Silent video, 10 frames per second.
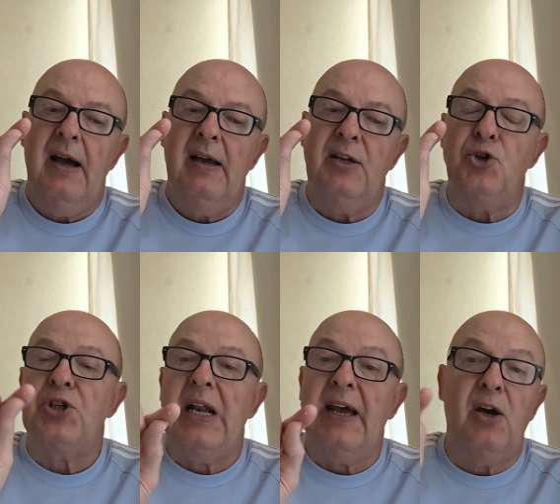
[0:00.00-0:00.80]
you
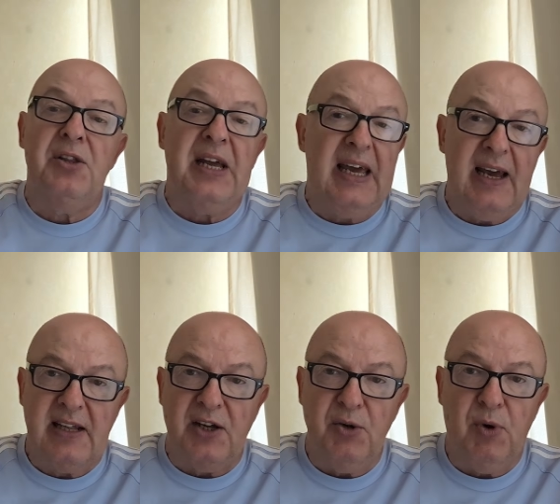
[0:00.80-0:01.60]
just click on the gig
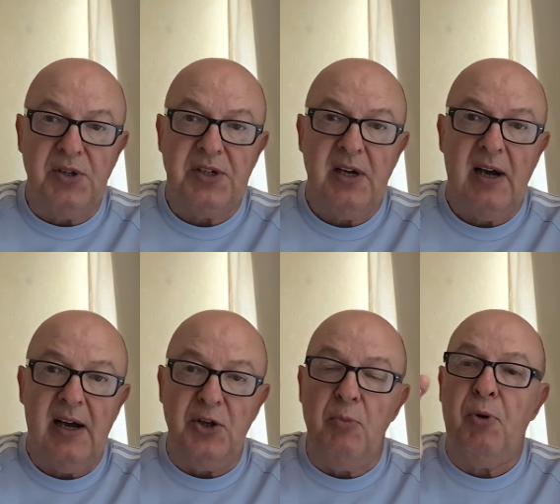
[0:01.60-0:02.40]
that you want
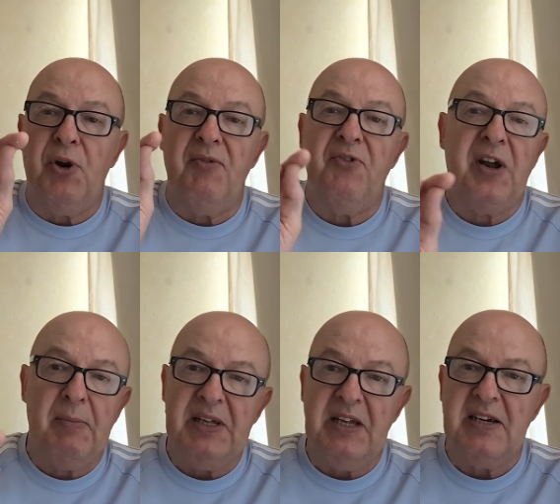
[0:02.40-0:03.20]
and you put in for how
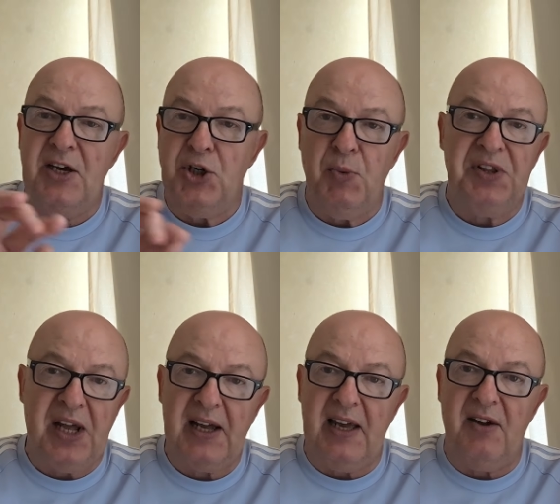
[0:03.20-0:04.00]
many days you want
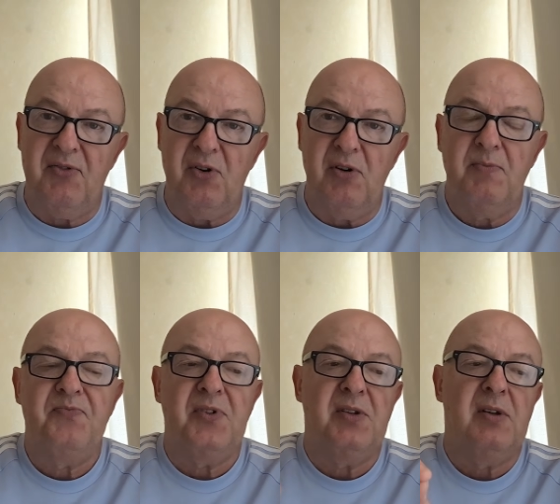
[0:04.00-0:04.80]
that gig for.
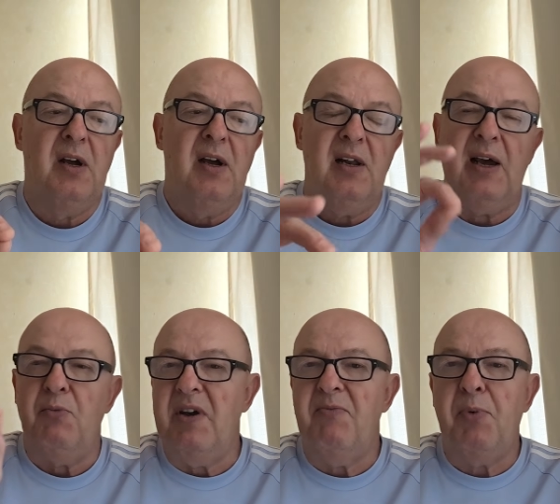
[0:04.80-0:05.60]
Like
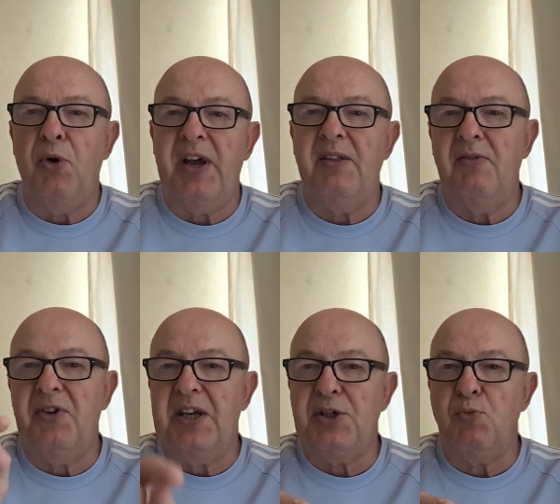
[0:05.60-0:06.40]
we've put in
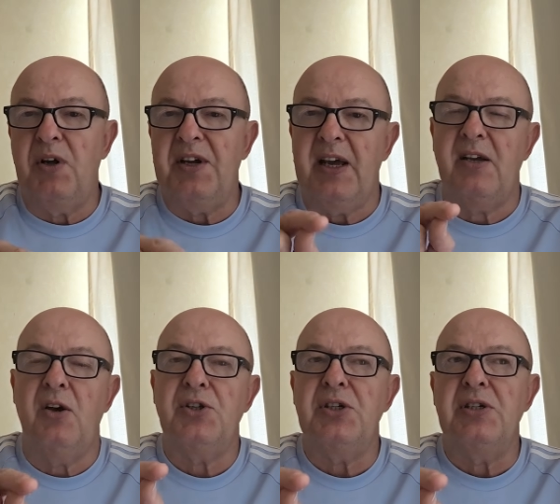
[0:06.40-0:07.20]
for this one, it
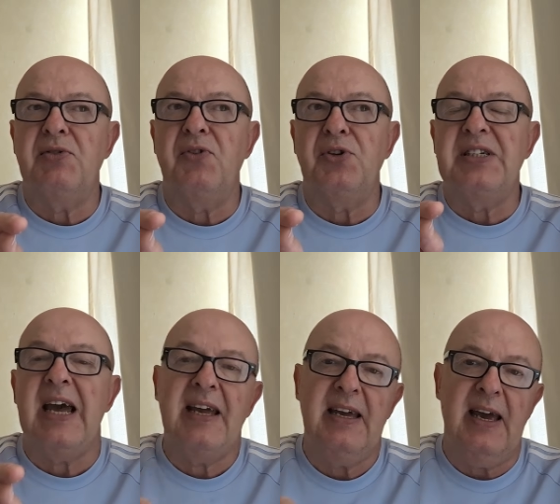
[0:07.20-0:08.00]
cost us for
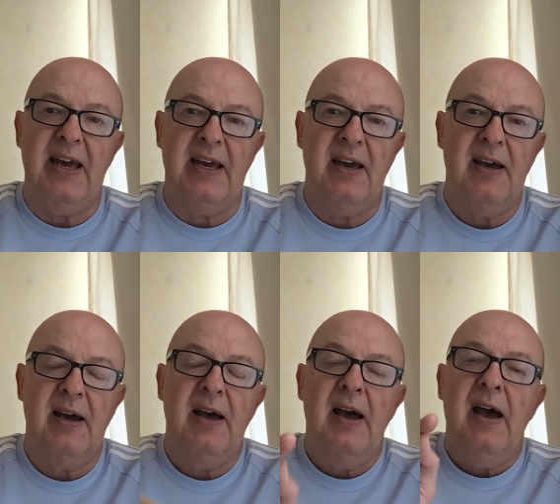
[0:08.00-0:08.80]
10 gig
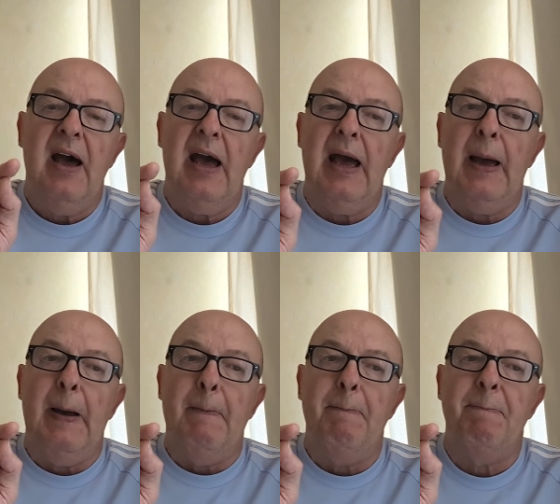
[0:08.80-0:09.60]

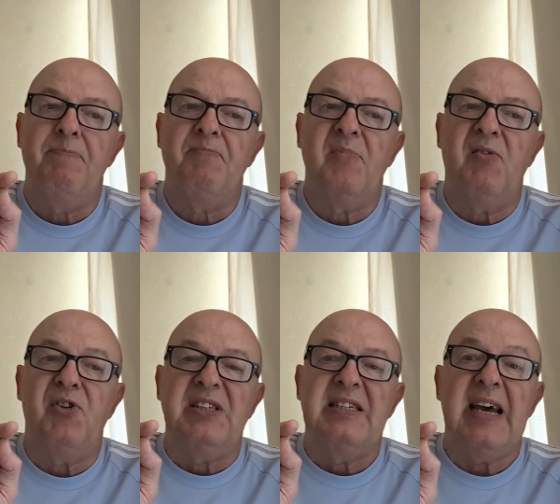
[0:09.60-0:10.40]

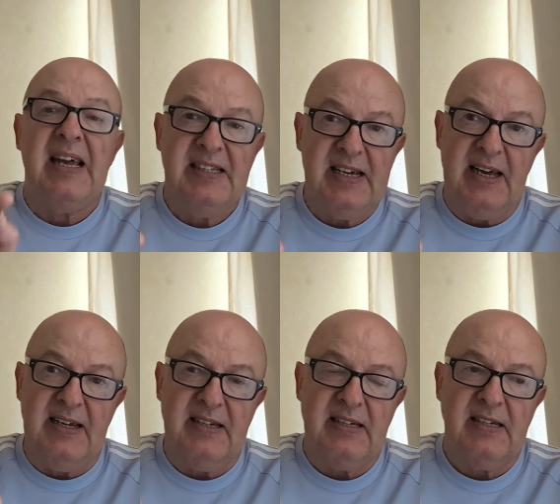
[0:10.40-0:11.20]
for 10
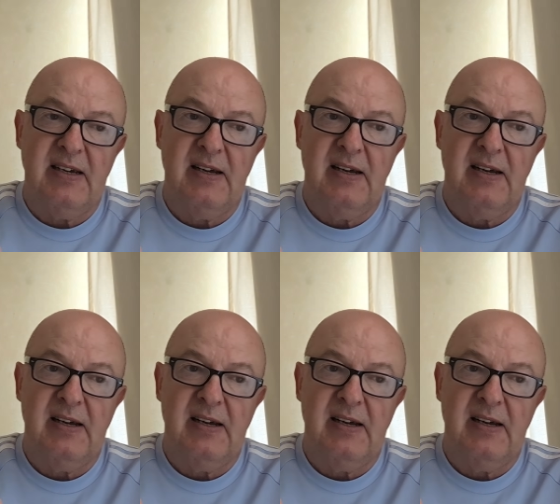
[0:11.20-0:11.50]
days.